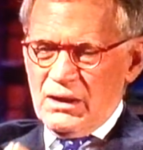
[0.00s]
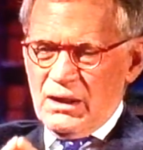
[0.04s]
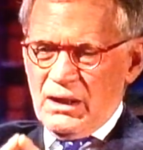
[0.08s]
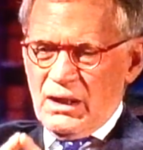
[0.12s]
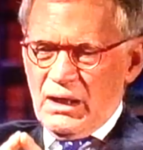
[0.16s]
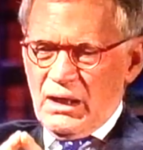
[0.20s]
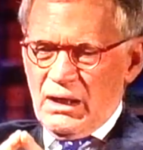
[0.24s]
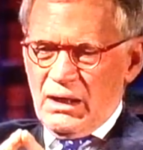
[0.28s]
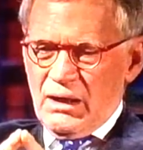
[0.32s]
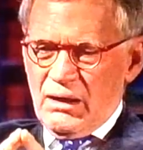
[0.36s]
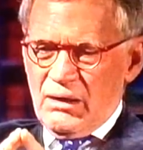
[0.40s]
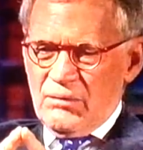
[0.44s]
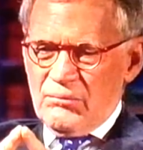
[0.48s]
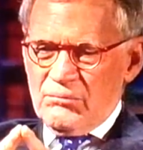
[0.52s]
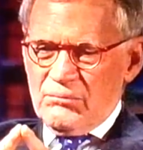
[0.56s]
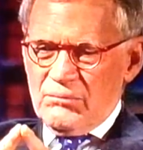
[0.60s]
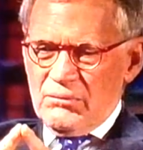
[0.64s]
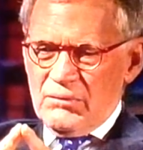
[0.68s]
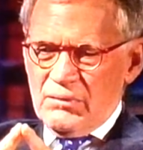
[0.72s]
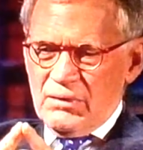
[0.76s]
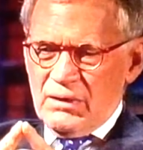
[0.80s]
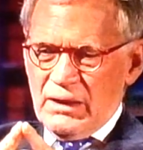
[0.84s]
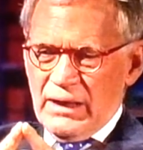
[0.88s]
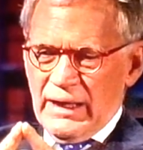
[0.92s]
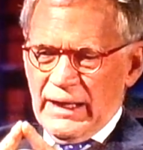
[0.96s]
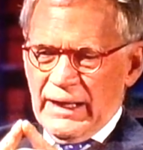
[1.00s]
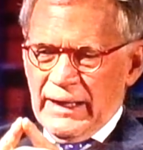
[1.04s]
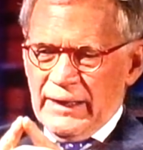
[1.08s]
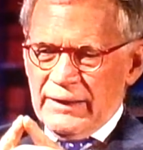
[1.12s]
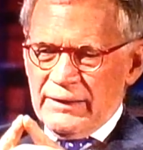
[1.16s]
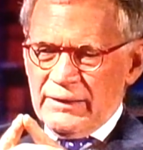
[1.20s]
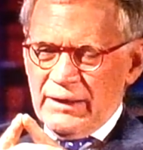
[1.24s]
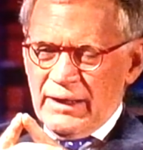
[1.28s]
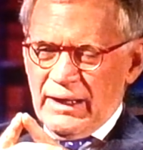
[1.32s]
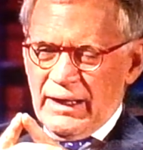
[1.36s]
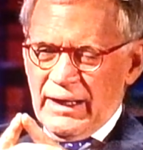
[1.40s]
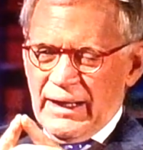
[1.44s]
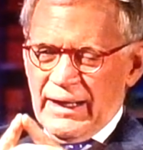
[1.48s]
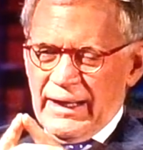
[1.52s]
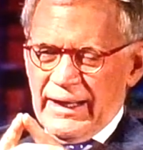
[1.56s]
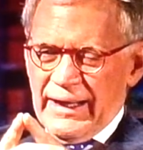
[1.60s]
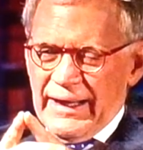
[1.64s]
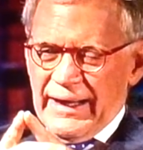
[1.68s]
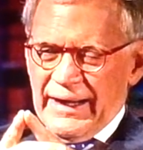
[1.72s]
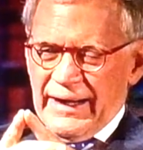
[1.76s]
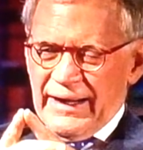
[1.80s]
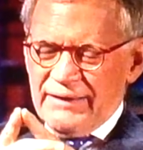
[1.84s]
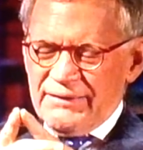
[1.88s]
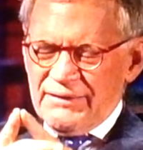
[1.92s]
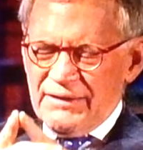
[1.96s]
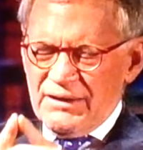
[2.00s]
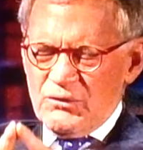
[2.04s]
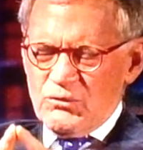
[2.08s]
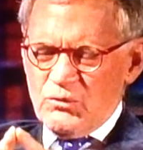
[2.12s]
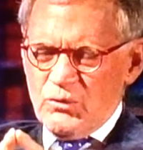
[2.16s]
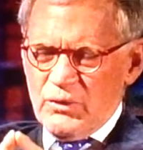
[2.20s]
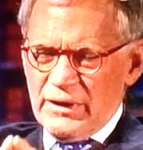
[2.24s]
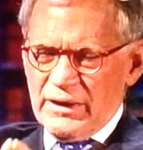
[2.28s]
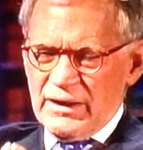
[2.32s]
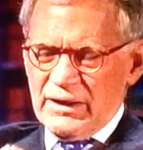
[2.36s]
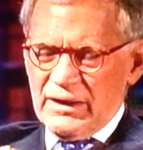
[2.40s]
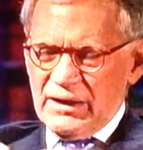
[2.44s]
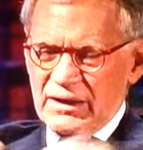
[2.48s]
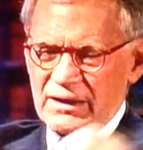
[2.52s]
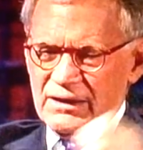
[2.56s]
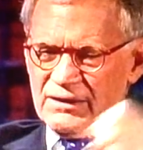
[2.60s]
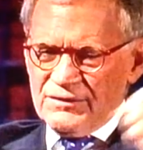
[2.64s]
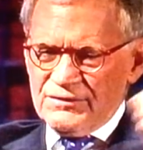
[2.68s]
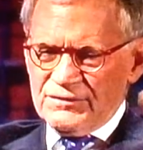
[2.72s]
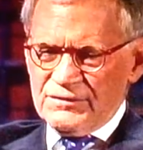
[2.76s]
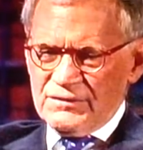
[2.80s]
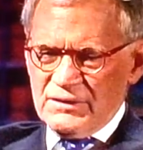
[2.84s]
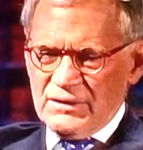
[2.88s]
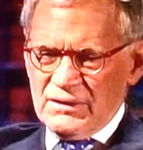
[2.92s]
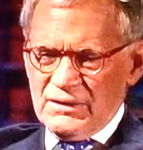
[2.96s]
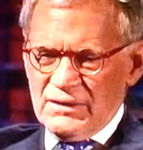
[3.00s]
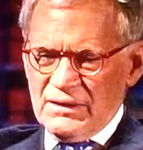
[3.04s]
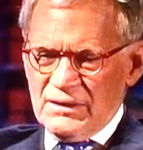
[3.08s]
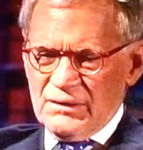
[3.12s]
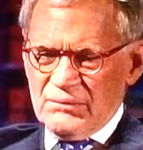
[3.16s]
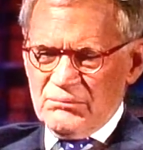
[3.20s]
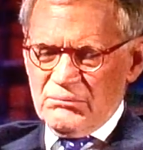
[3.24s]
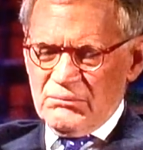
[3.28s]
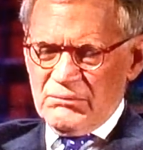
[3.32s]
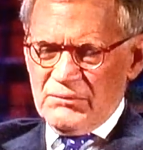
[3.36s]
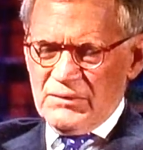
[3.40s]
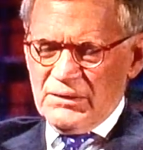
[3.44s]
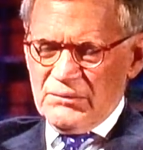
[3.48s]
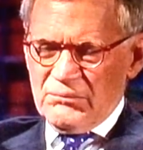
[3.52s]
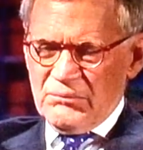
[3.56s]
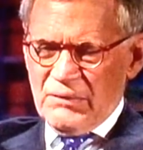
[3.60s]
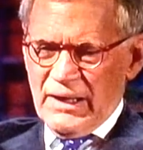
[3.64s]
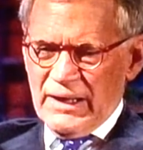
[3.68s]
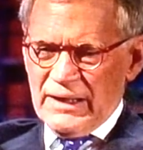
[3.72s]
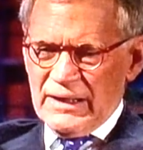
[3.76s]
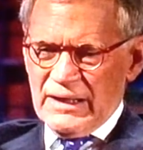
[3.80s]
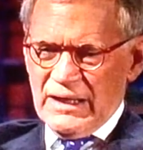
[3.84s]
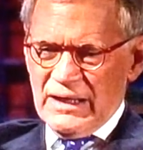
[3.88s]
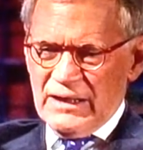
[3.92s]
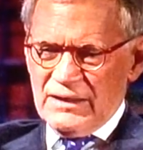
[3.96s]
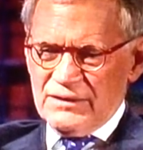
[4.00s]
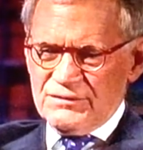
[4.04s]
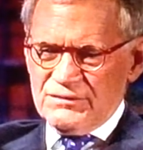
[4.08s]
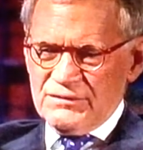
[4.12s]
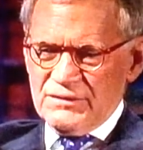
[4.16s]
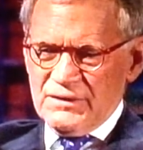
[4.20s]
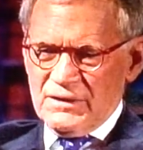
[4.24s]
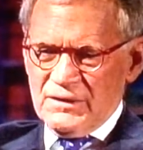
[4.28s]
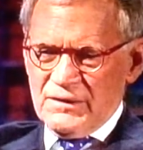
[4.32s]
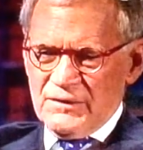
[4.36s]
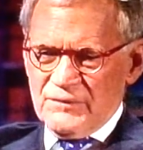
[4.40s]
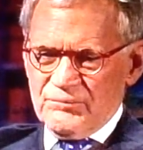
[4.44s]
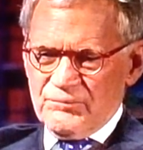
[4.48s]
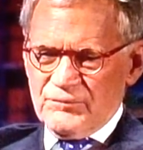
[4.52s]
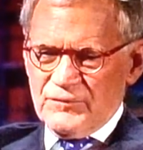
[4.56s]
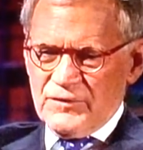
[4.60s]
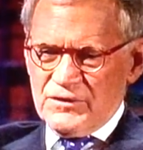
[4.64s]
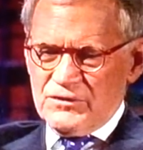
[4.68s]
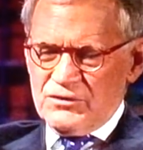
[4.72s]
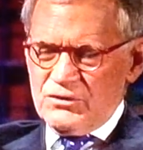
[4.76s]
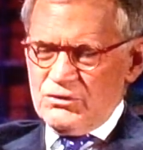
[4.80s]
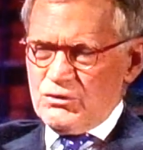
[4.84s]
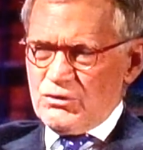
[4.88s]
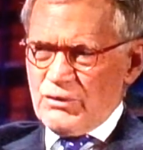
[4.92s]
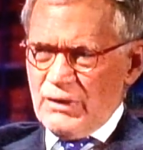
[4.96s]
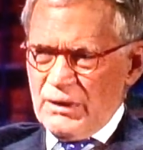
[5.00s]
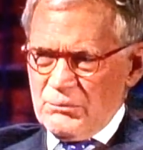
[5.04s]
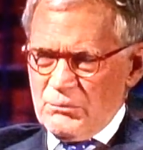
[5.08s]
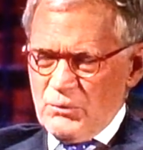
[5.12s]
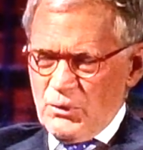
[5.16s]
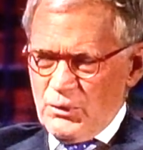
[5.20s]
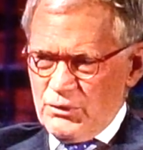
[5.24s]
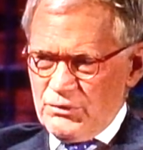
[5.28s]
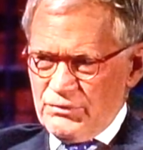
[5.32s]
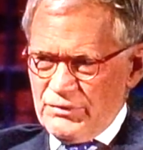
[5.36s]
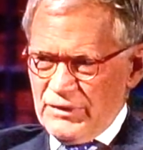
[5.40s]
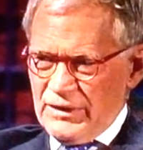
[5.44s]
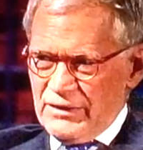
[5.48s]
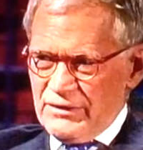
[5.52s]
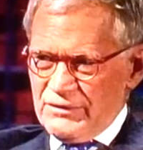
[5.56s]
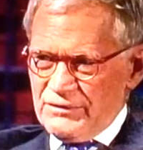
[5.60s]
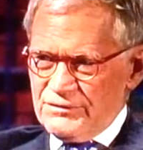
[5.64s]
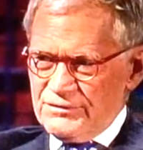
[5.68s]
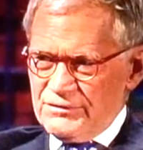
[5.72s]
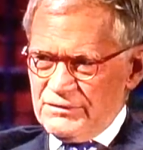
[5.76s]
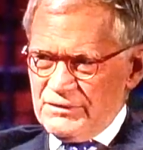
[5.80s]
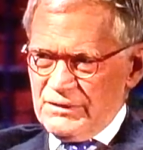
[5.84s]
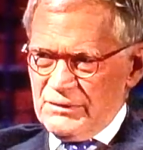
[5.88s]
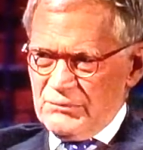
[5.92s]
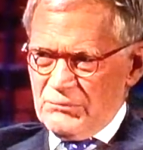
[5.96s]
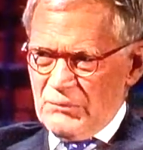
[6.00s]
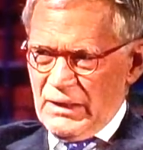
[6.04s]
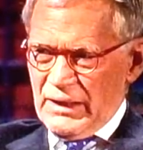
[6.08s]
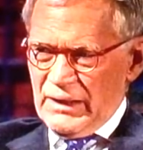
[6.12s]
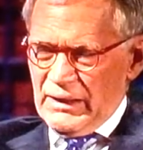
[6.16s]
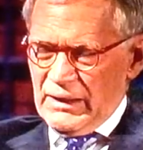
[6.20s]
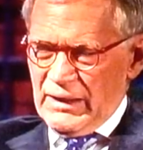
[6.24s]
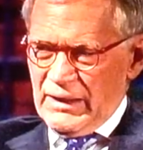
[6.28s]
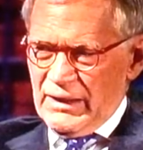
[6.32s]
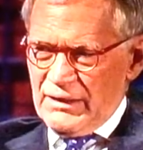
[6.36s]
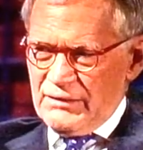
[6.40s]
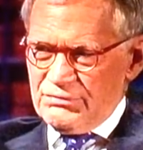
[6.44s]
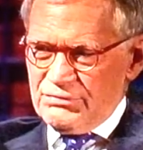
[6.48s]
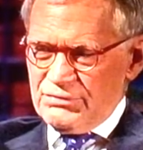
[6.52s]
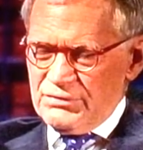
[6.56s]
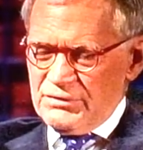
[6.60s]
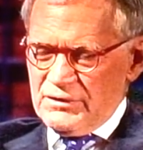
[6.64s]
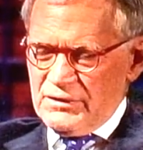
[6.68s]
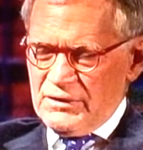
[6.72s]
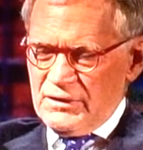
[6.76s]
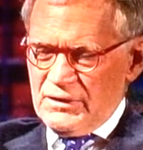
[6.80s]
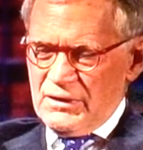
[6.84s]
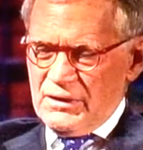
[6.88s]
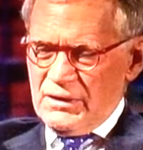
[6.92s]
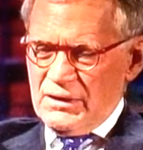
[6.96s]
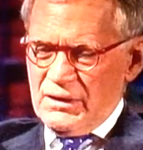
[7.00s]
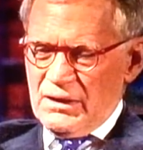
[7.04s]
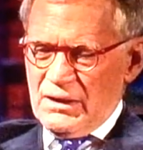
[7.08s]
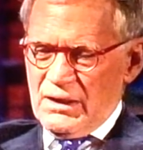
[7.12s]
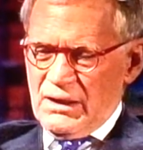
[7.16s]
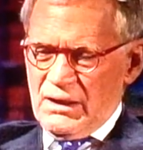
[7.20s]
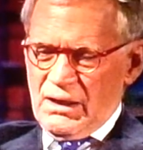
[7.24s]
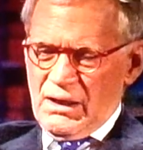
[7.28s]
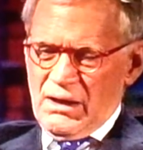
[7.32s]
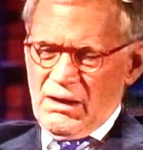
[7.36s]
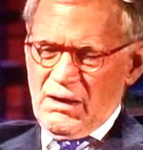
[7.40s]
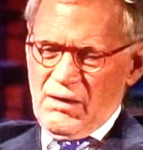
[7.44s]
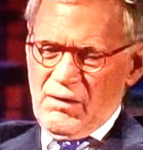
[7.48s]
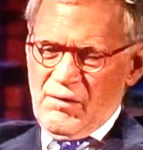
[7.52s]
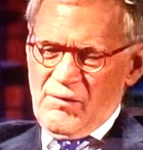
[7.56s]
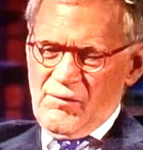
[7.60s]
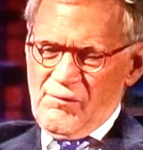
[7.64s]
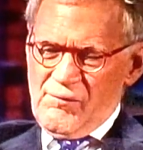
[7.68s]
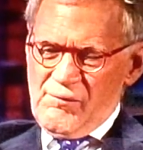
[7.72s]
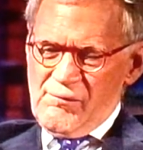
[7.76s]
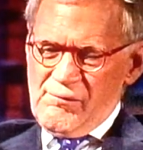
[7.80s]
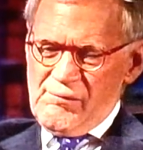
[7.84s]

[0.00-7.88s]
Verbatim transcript: Uh, and I, and I think what it is, in, in my case, the two great motivators in my life, uh,